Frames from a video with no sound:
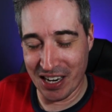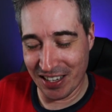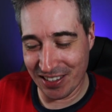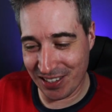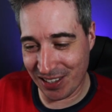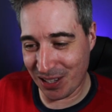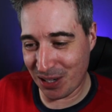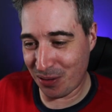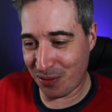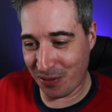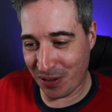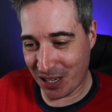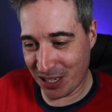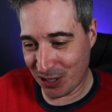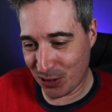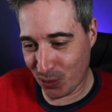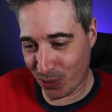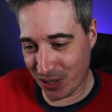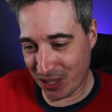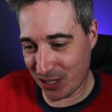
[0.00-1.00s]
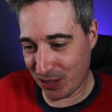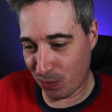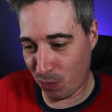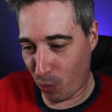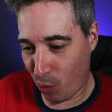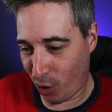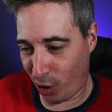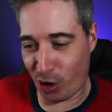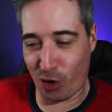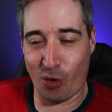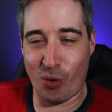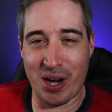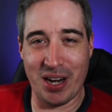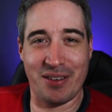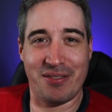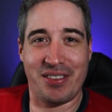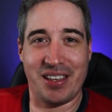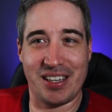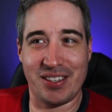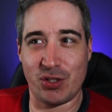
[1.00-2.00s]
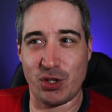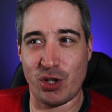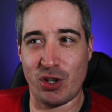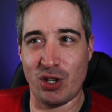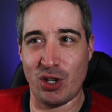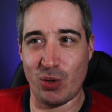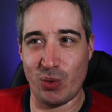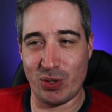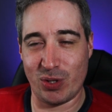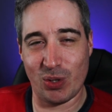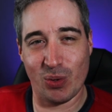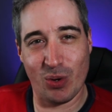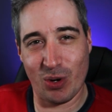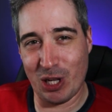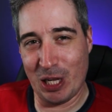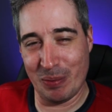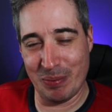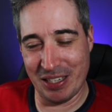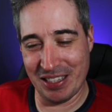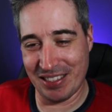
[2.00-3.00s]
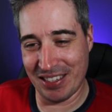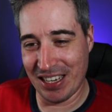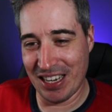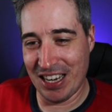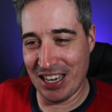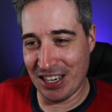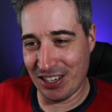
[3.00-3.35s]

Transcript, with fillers: It's a lot of fun. It's one of these more creative things you can do with pseudo elements.